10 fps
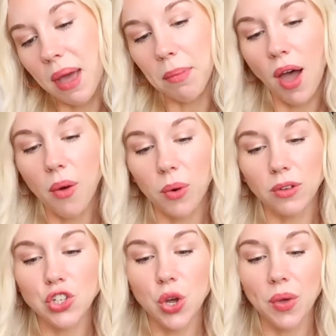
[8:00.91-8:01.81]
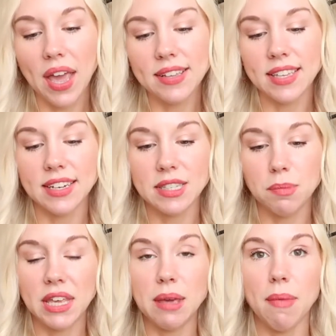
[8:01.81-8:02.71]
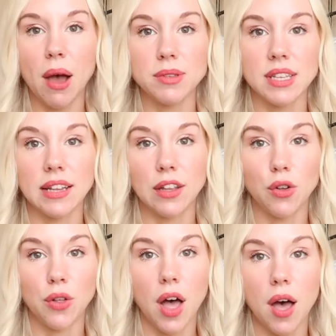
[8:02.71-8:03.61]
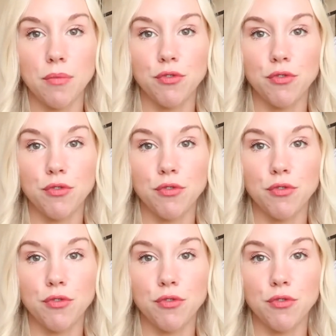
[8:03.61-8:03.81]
Epcot World Showcase and it's Mickey Mouse in a little um,